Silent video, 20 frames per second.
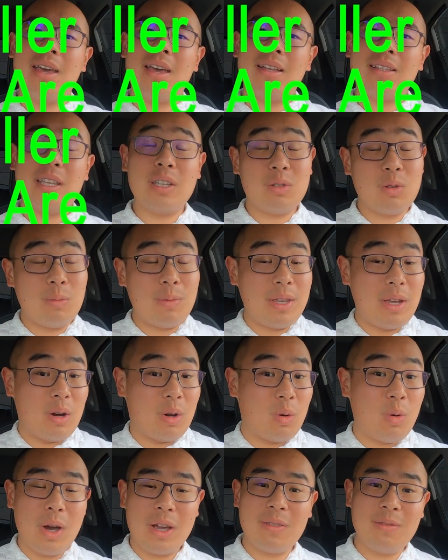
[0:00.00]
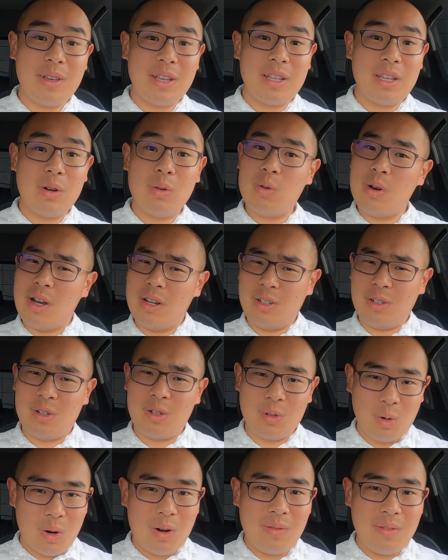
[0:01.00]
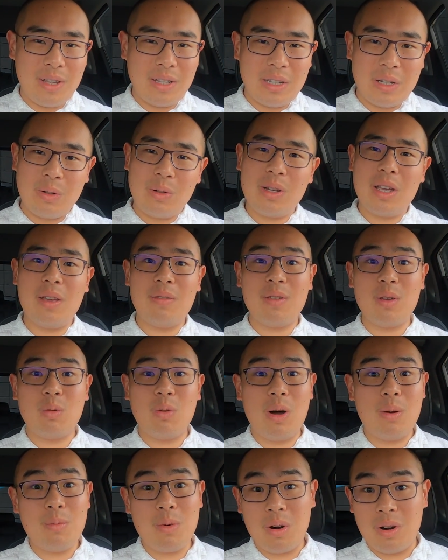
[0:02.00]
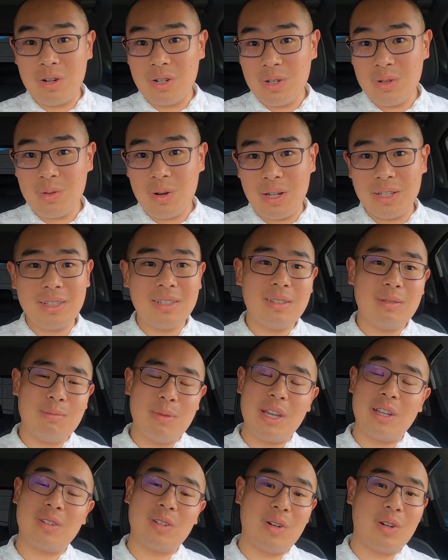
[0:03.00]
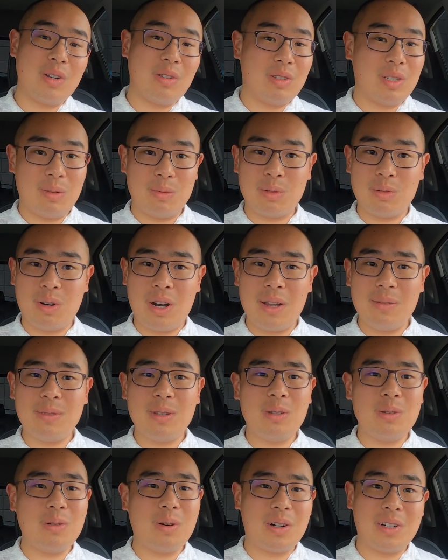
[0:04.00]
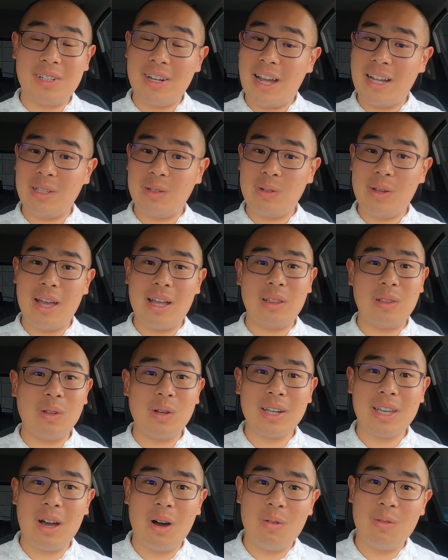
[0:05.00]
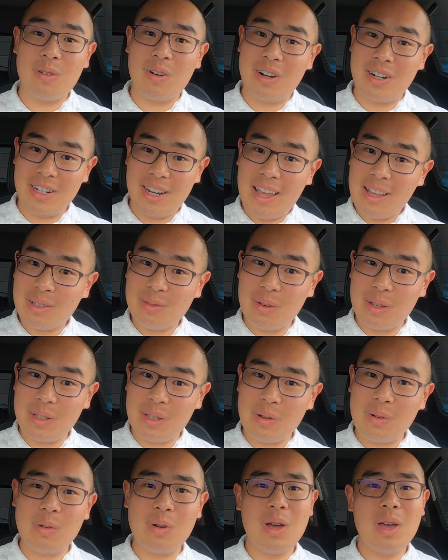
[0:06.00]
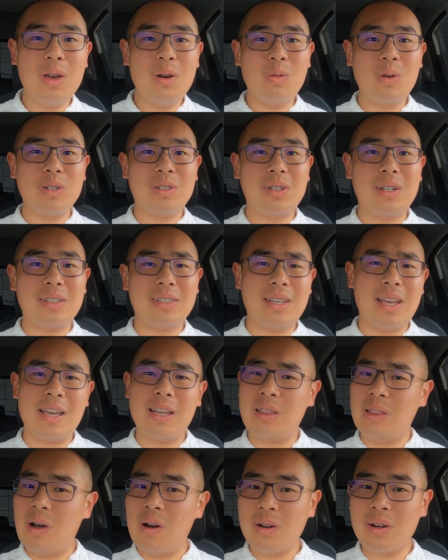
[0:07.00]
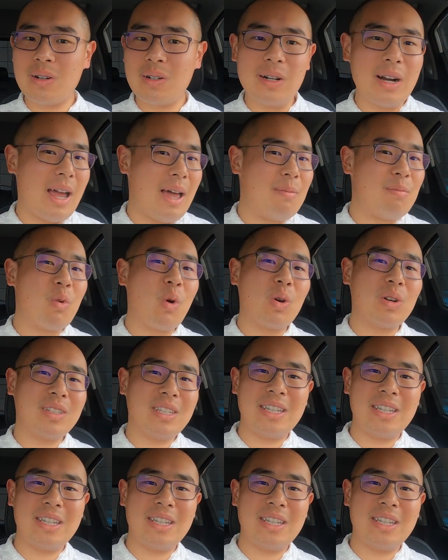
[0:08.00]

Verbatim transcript: This will be a quick video, a short video. If you want more nuance, make sure you subscribe to our channel and look out for our next video, which is a longer and more